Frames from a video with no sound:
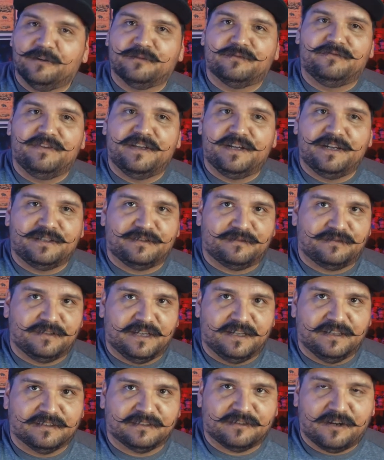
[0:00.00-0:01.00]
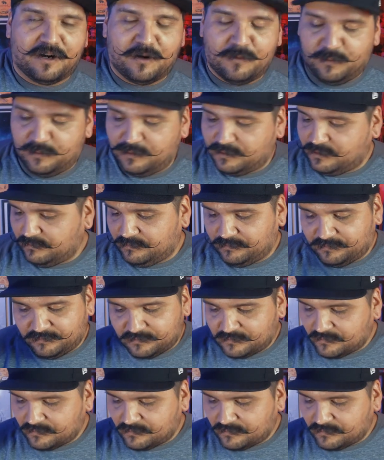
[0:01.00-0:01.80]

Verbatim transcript: And those vintage uh, Star Wars.